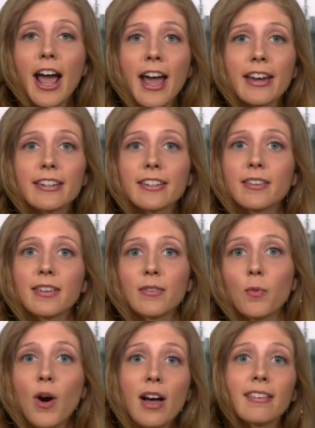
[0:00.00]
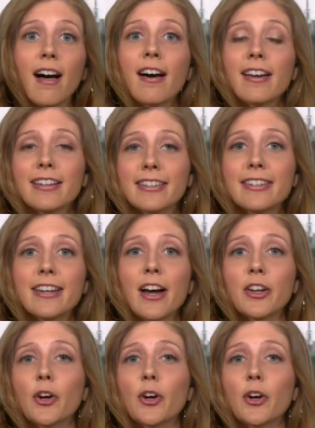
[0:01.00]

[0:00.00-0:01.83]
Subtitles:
and voila, it's done.